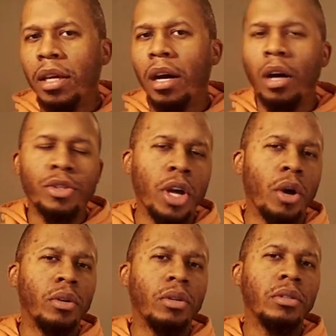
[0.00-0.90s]
Also,
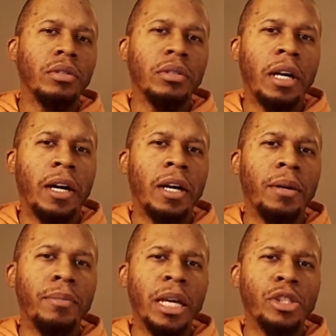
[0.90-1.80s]

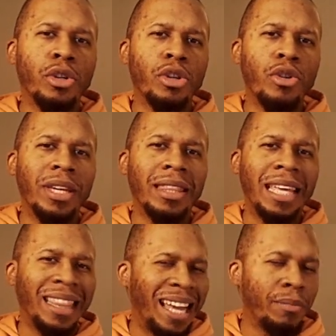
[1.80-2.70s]
um, make sure you hit that
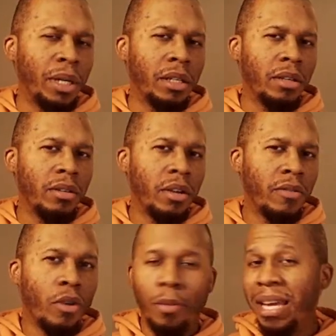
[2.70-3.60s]
like button
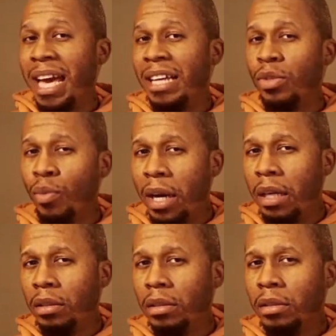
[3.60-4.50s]
for me as
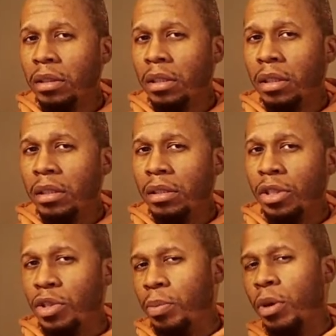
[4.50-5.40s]
well to
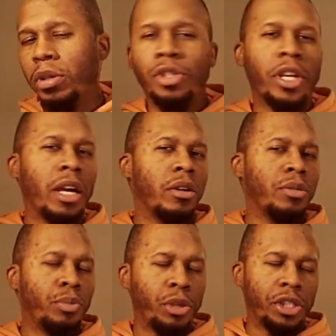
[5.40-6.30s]
support the channel.
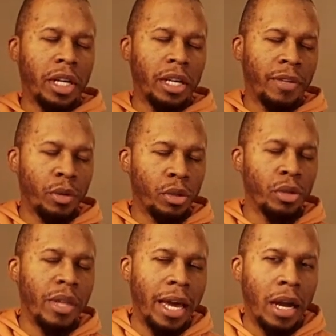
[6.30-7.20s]
Appreciate it if you would do
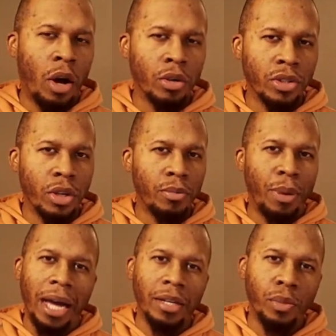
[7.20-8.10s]
that also.
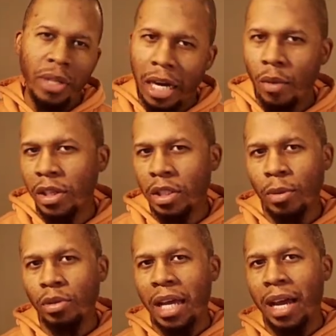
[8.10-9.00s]
But we're not going to waste no
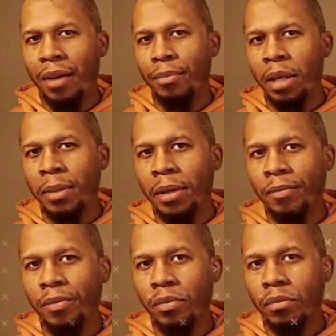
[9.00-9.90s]
more time, baby.
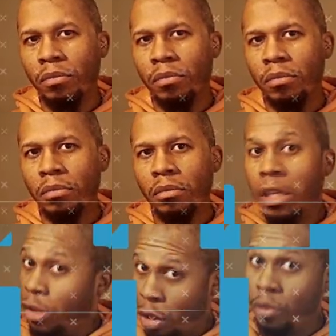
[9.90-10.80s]
It's
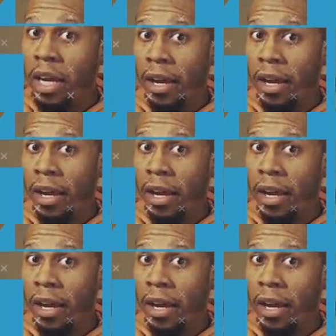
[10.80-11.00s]
showtime.